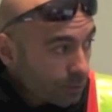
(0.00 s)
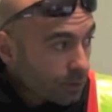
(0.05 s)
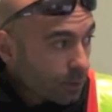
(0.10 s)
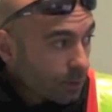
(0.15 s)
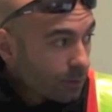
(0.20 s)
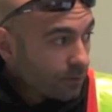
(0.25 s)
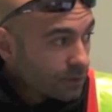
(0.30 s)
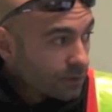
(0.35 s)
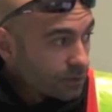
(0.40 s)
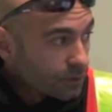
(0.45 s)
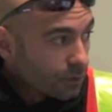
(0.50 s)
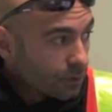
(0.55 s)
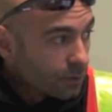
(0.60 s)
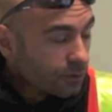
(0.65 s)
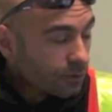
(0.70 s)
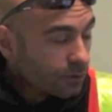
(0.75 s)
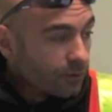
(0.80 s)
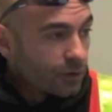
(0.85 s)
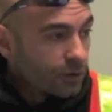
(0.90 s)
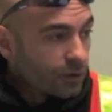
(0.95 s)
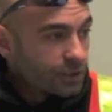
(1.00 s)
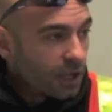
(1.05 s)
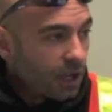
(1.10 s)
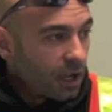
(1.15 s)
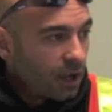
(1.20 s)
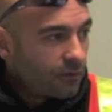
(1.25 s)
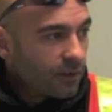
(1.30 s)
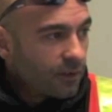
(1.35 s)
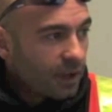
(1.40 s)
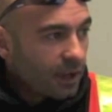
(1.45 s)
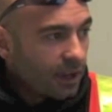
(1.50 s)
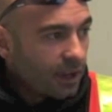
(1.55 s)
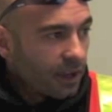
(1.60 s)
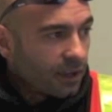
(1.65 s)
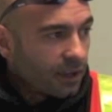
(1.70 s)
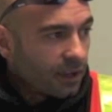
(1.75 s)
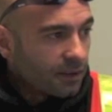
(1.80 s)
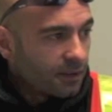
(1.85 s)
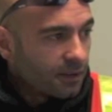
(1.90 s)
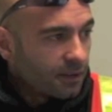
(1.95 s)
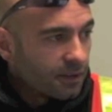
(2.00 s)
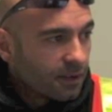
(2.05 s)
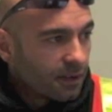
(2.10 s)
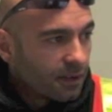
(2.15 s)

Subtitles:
that we've installed in the first half, and